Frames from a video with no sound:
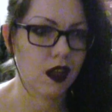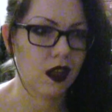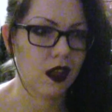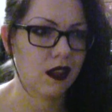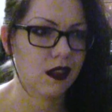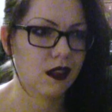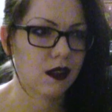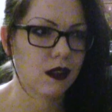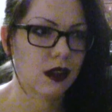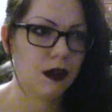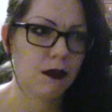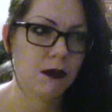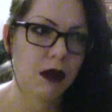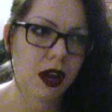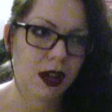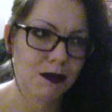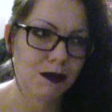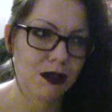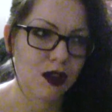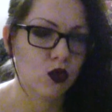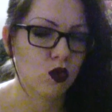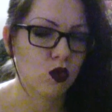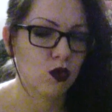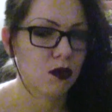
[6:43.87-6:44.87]
it might
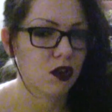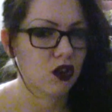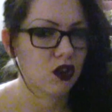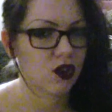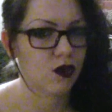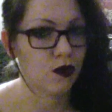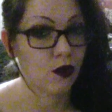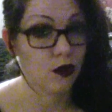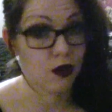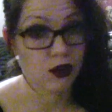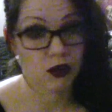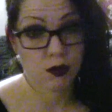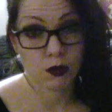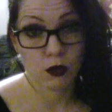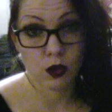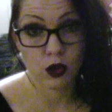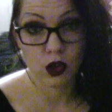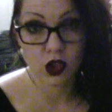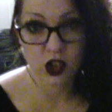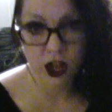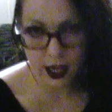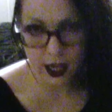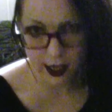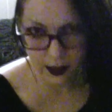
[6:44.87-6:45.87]
be too much for a small
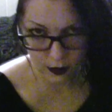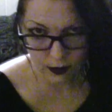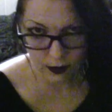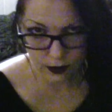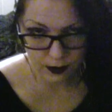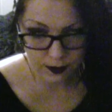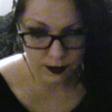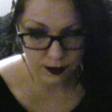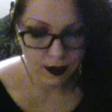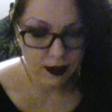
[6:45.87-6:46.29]
child.